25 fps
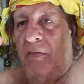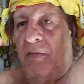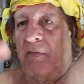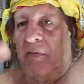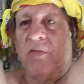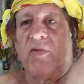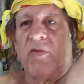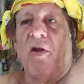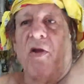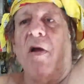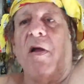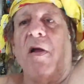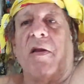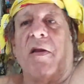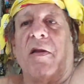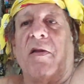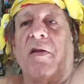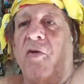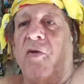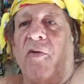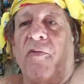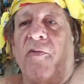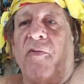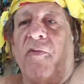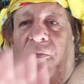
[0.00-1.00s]

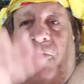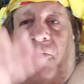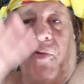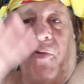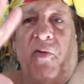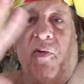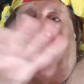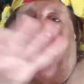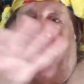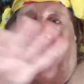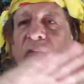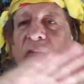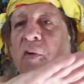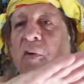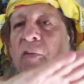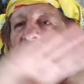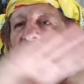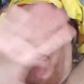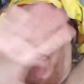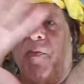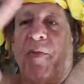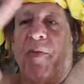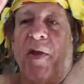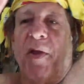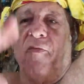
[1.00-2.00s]
done. You have
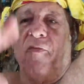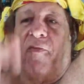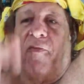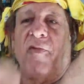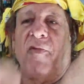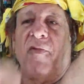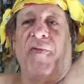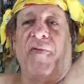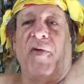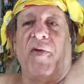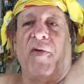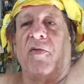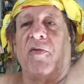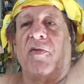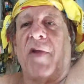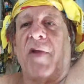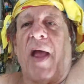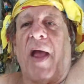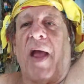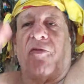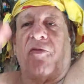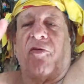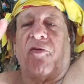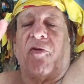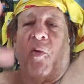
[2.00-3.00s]
already been reviewed
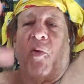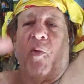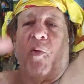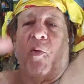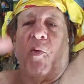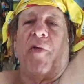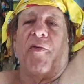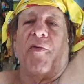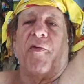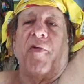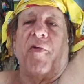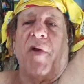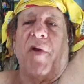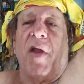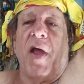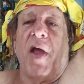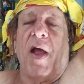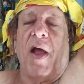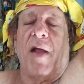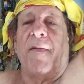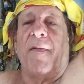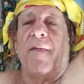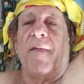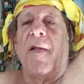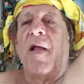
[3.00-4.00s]
as to whether or
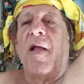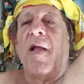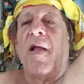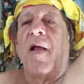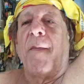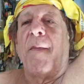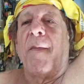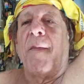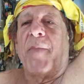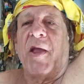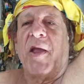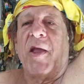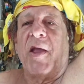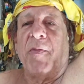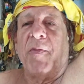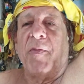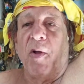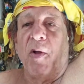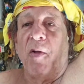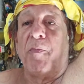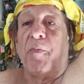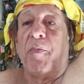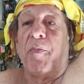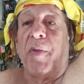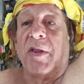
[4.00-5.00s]
not
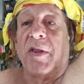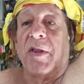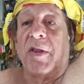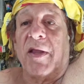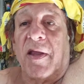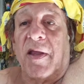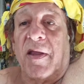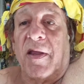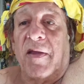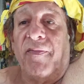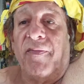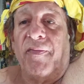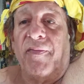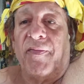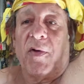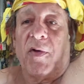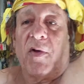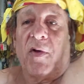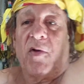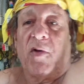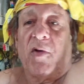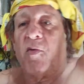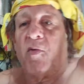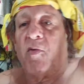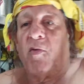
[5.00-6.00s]
people believe,
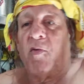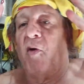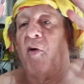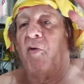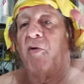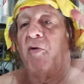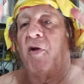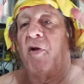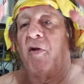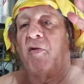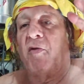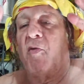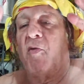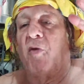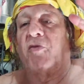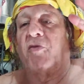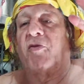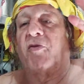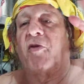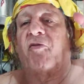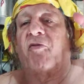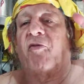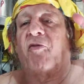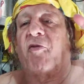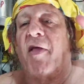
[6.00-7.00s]
quote unquote,
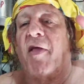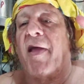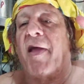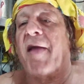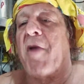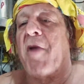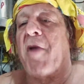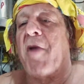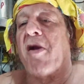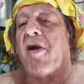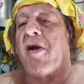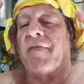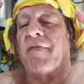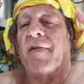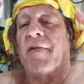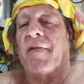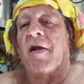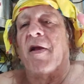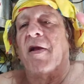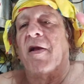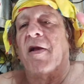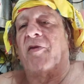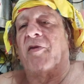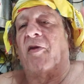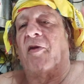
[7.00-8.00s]
disclaimer,
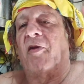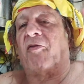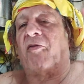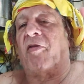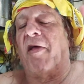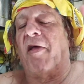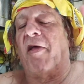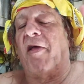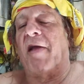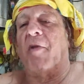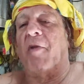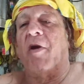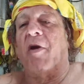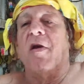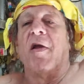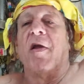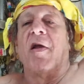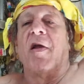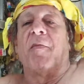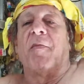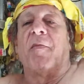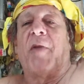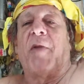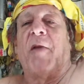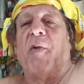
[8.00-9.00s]

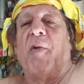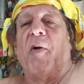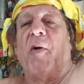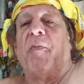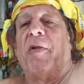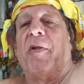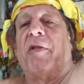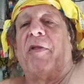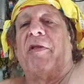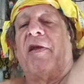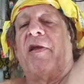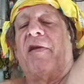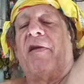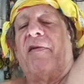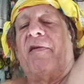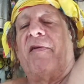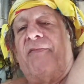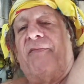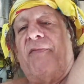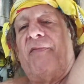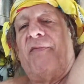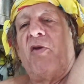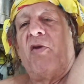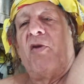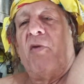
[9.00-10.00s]
people believe
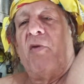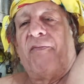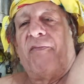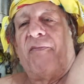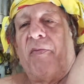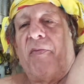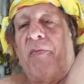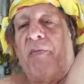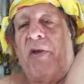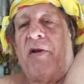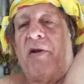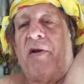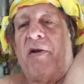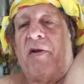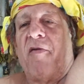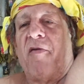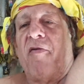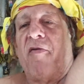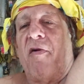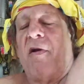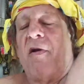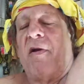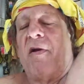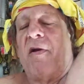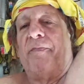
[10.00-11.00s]
you have committed a
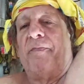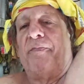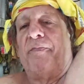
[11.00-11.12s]
crime.